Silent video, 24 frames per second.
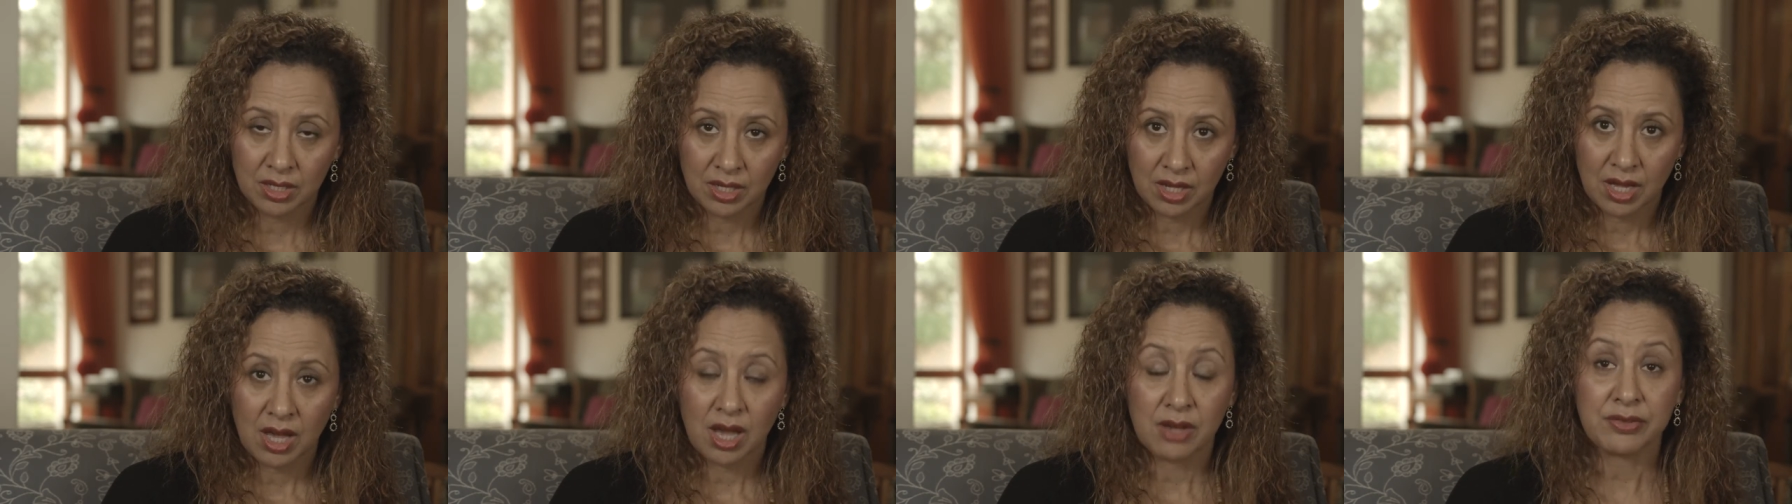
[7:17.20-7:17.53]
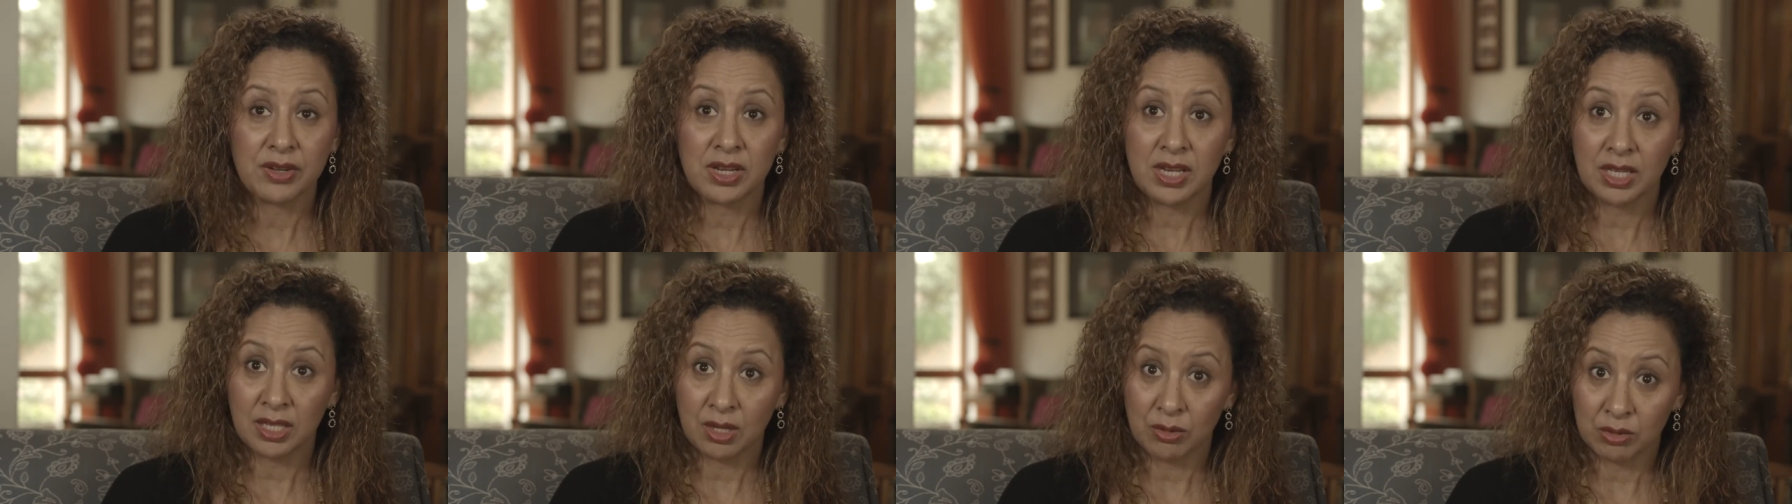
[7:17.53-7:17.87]
I
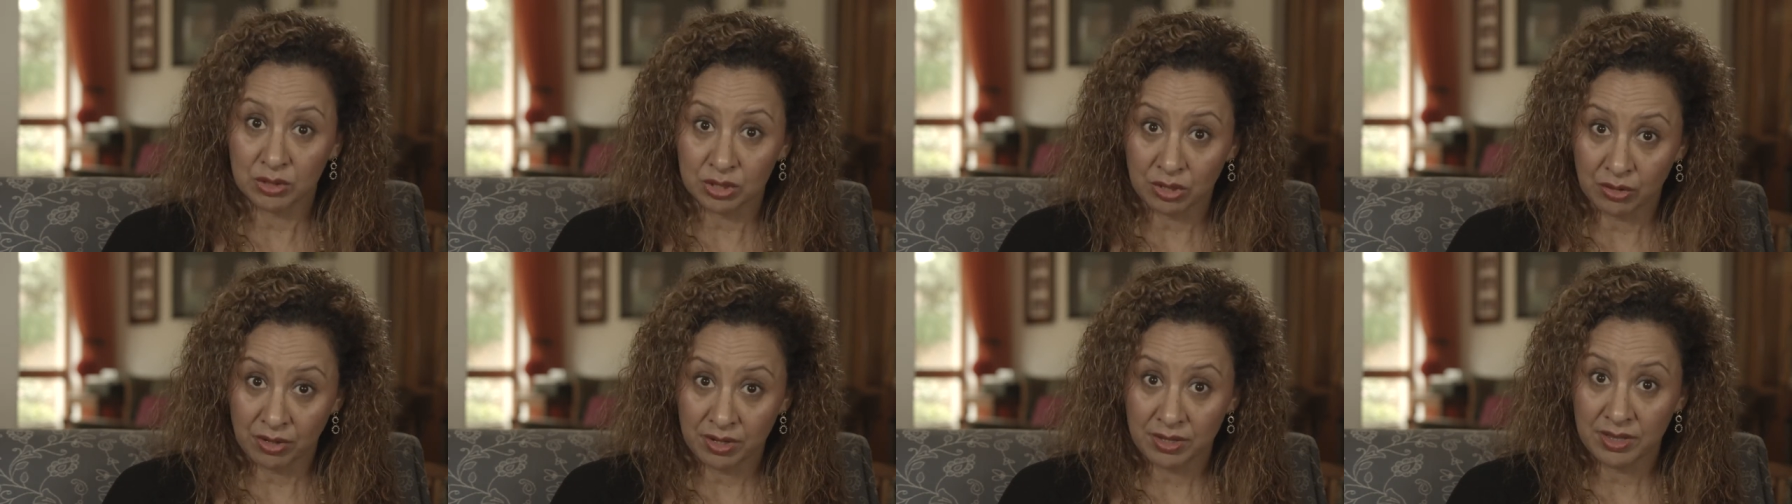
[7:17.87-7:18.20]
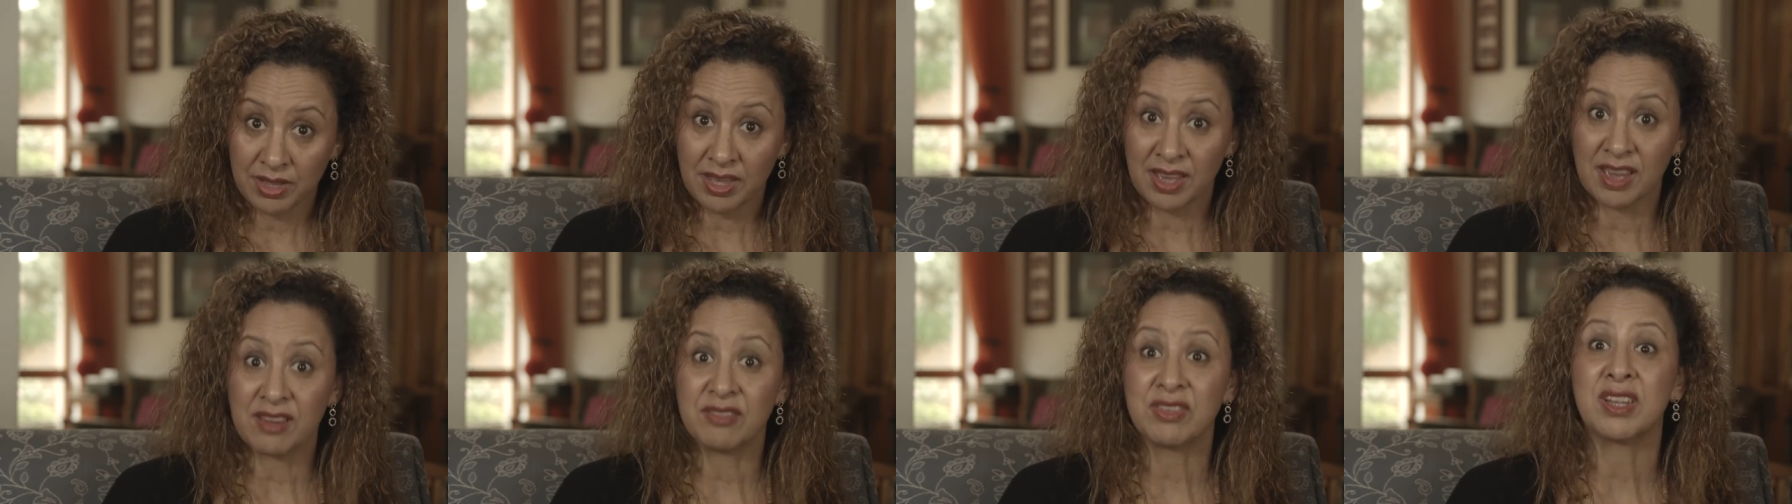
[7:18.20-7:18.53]
felt like I was going
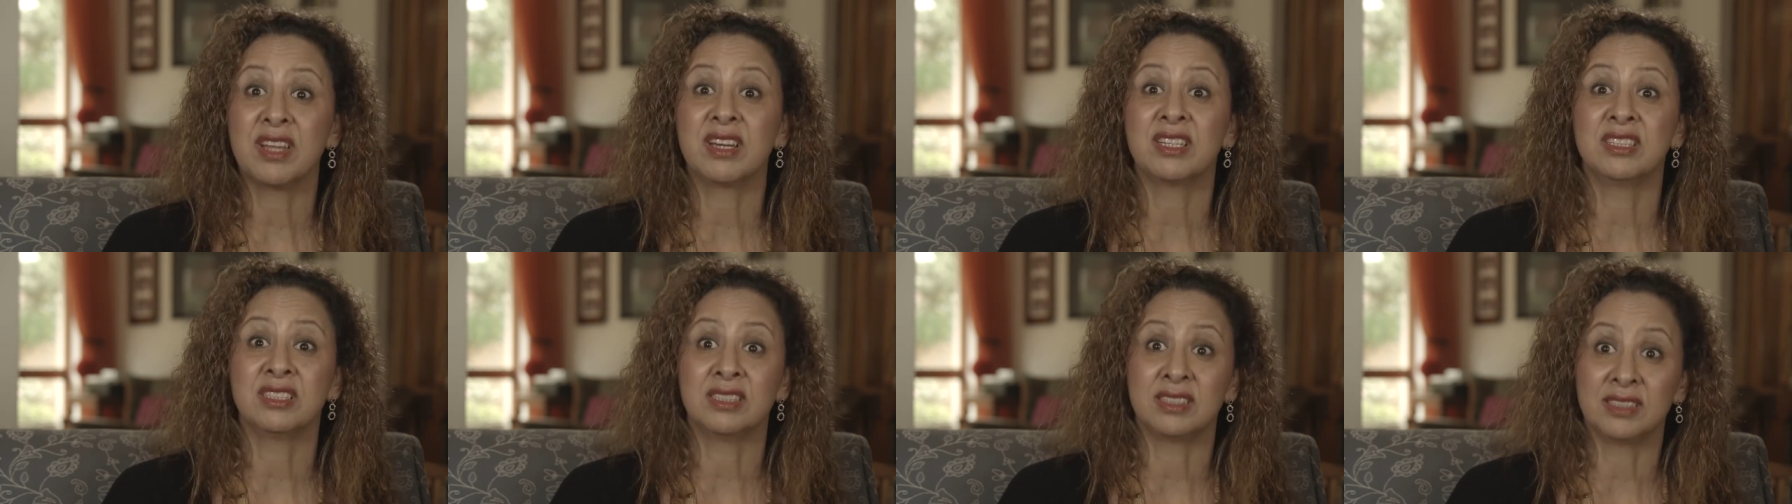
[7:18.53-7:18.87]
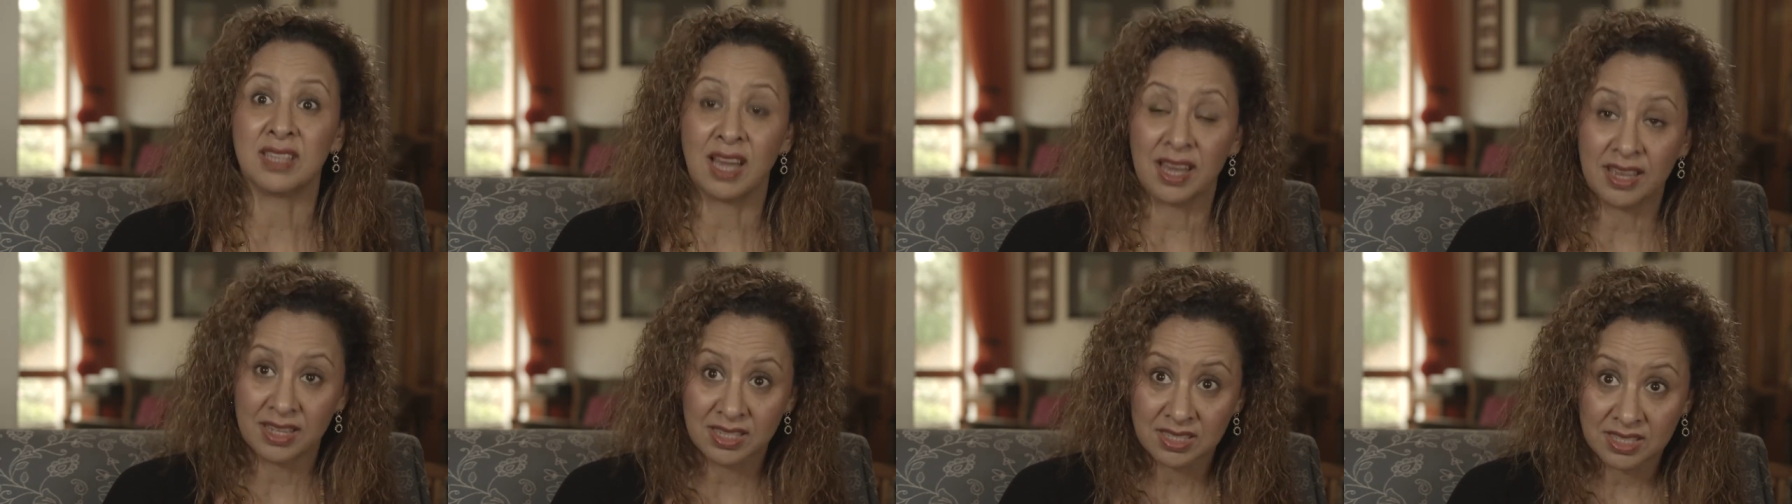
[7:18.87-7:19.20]
to have an
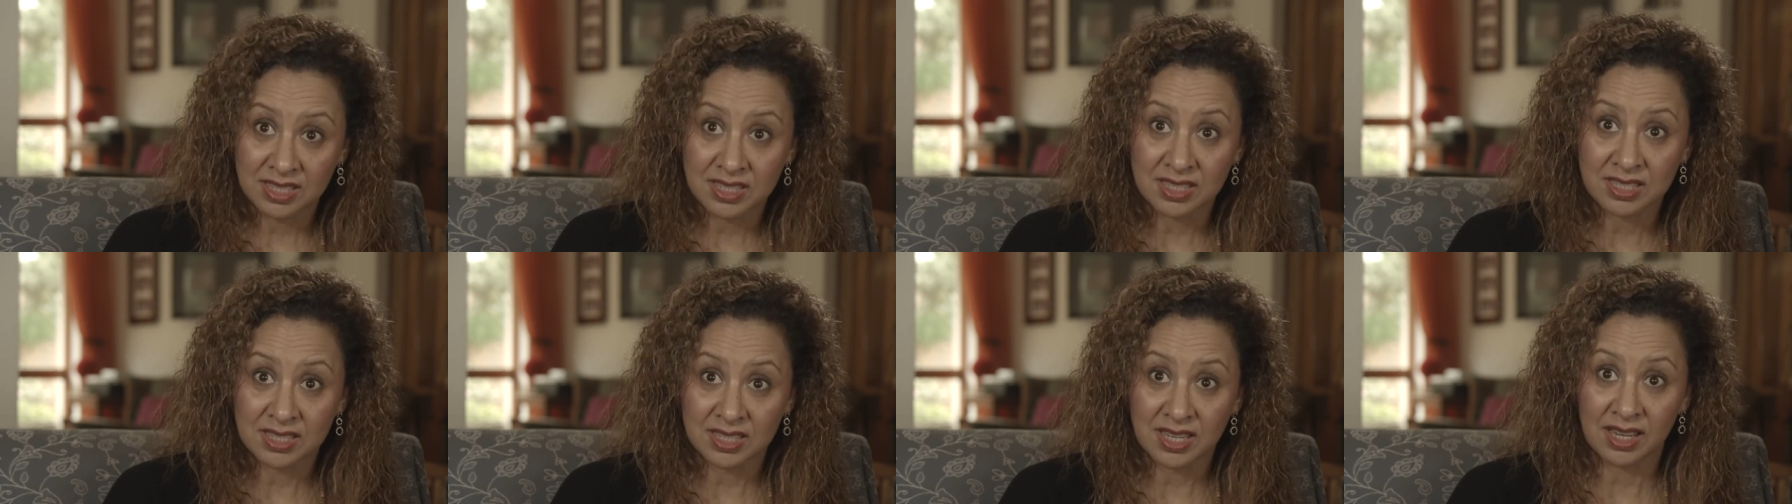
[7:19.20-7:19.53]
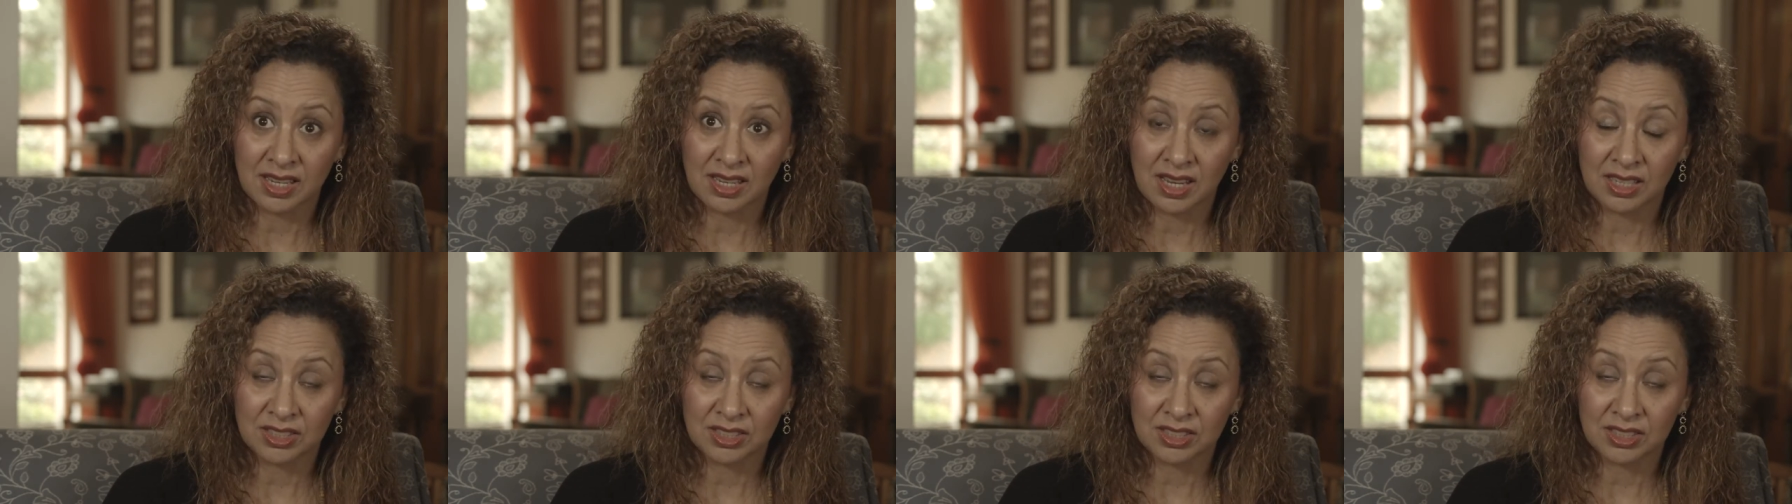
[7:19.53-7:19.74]
anxiety attack.